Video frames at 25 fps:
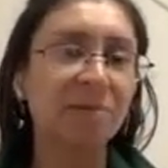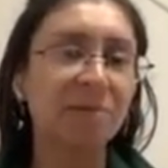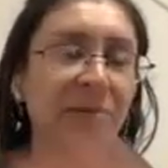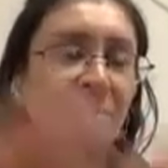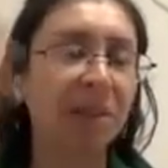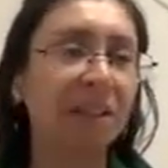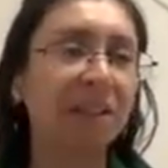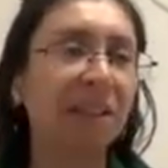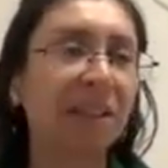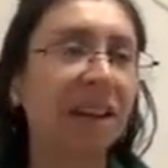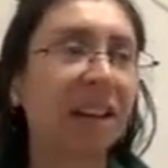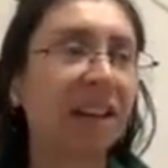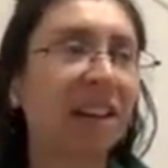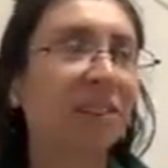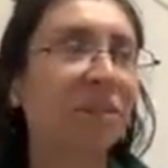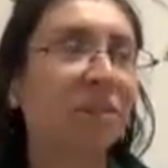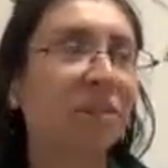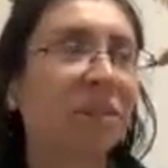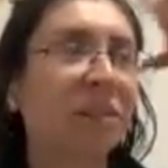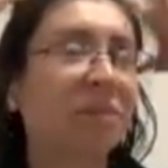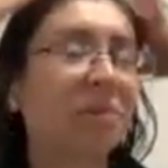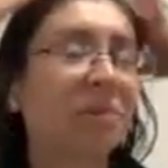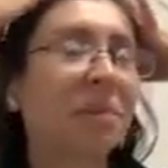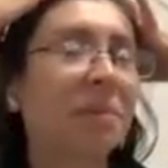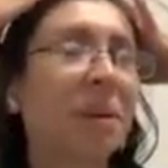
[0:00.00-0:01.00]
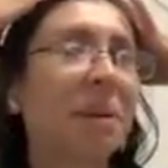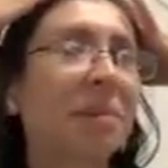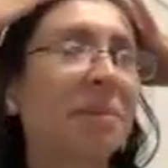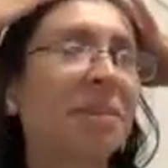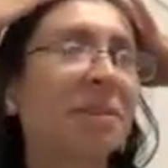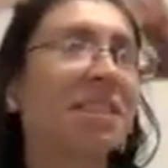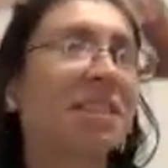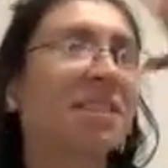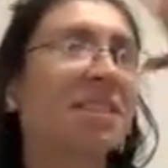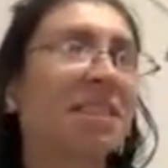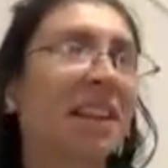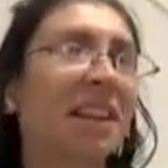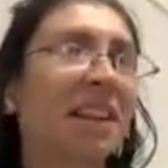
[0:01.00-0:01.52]
and this one I could only
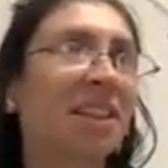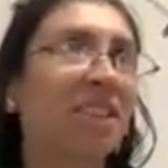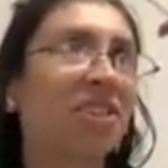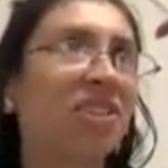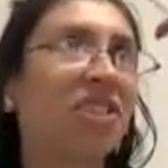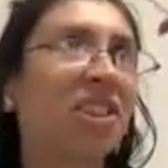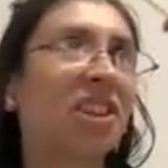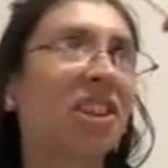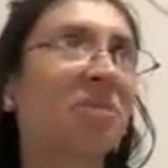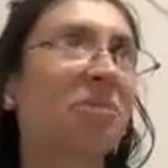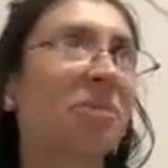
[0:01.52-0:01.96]
remember this lady.